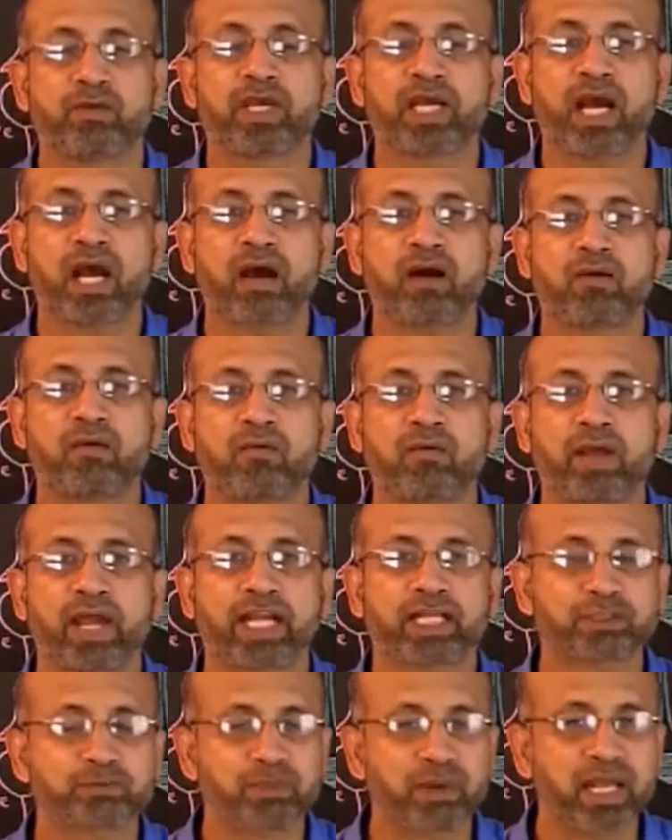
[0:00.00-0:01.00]
we have
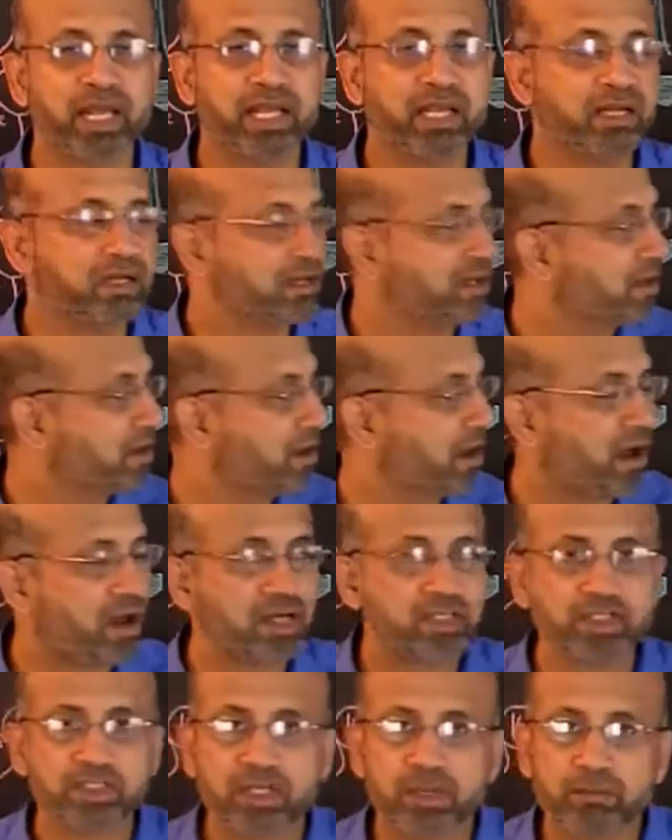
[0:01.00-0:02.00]
explained
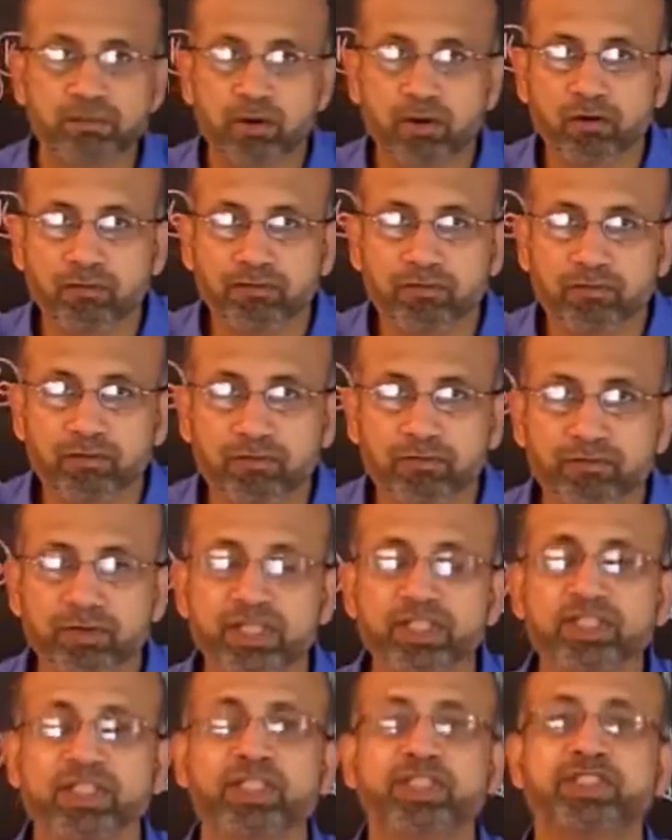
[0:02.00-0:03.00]
large number of
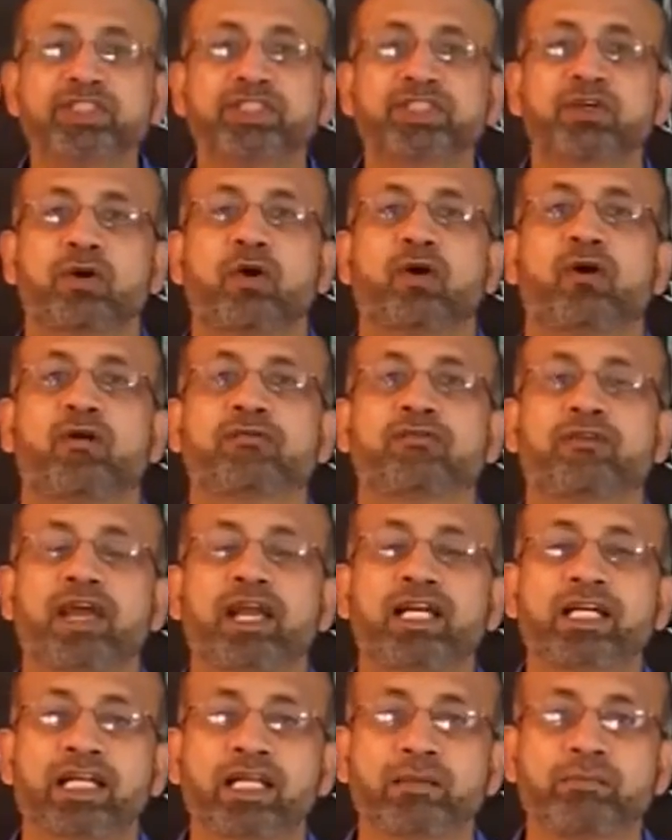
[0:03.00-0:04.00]
features of
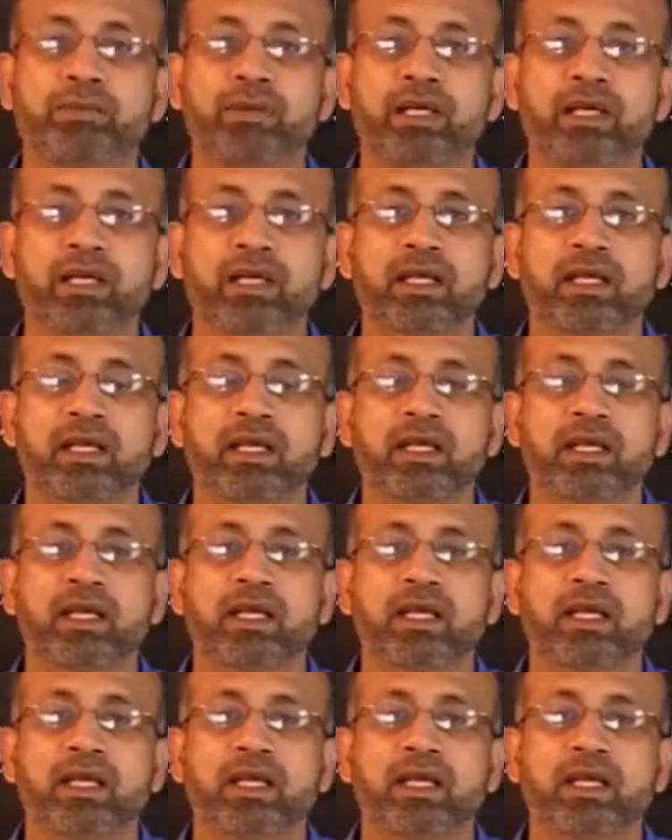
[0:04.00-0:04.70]
LTP